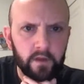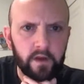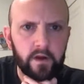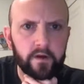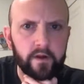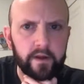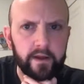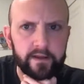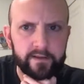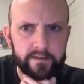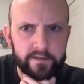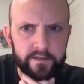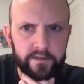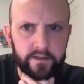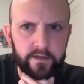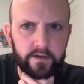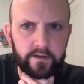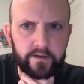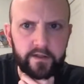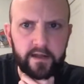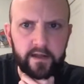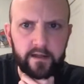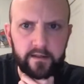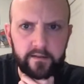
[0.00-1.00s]
Okay,
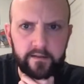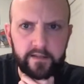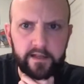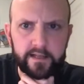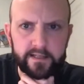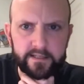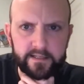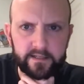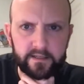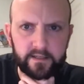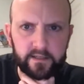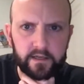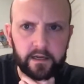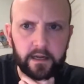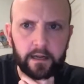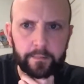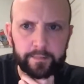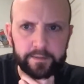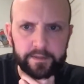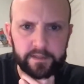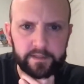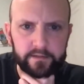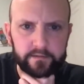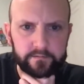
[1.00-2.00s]
so that's a good
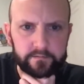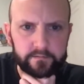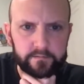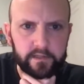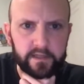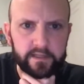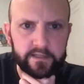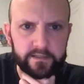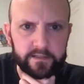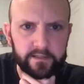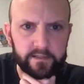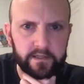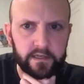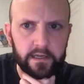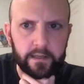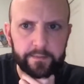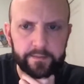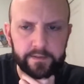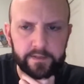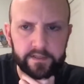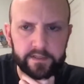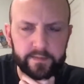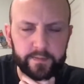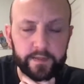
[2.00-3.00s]
option. That's a good
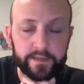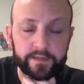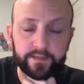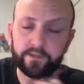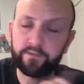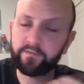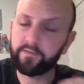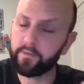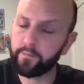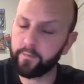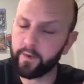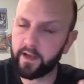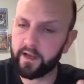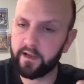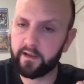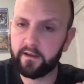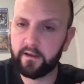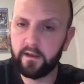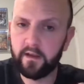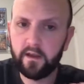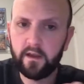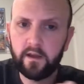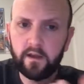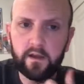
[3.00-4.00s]
option, especially for
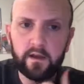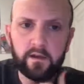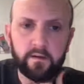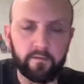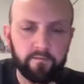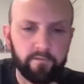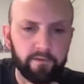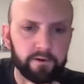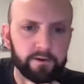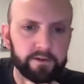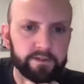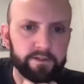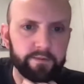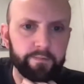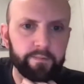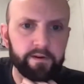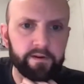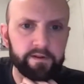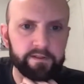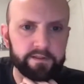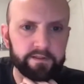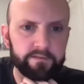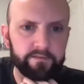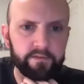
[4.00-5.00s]
my first
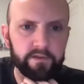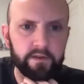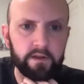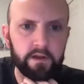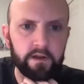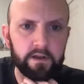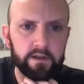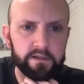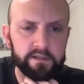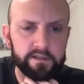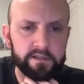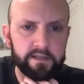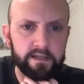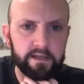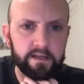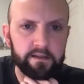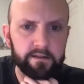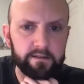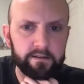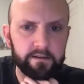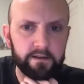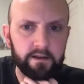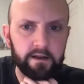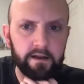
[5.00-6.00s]
appearance of nulls
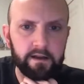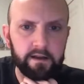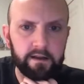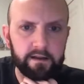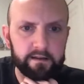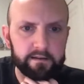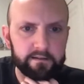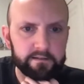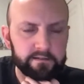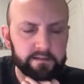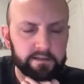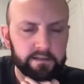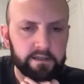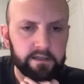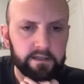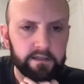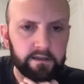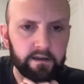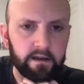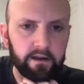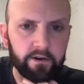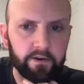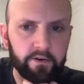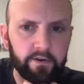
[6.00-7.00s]
that
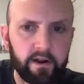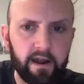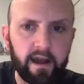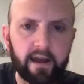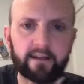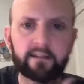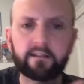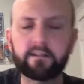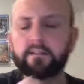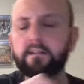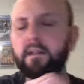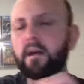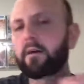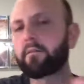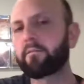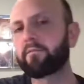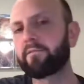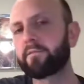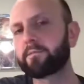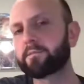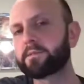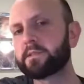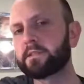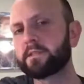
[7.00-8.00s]
got cracked,
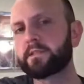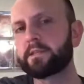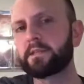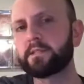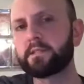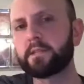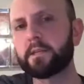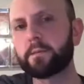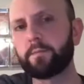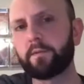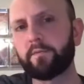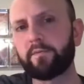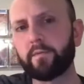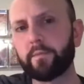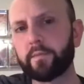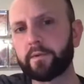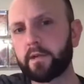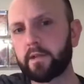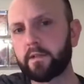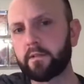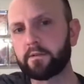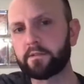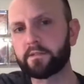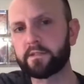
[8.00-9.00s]
not from CGC, but from
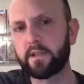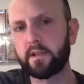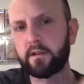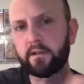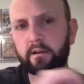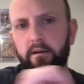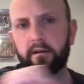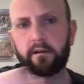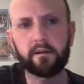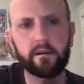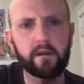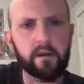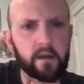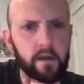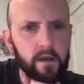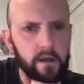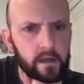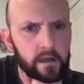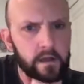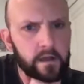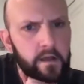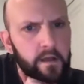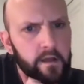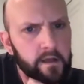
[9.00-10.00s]
another seller.
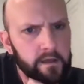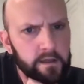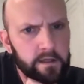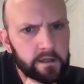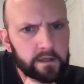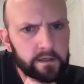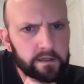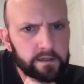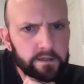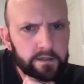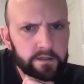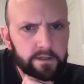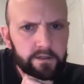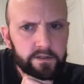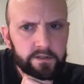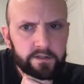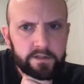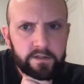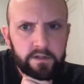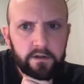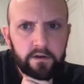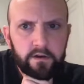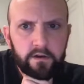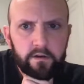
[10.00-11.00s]

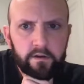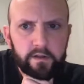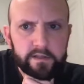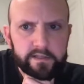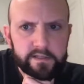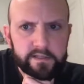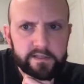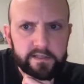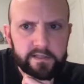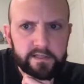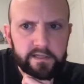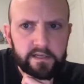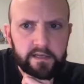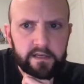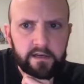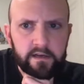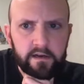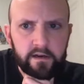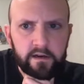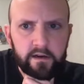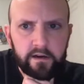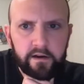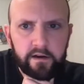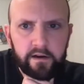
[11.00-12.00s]
So let's see
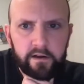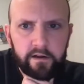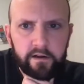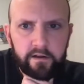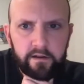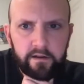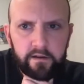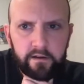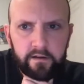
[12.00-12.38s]
here.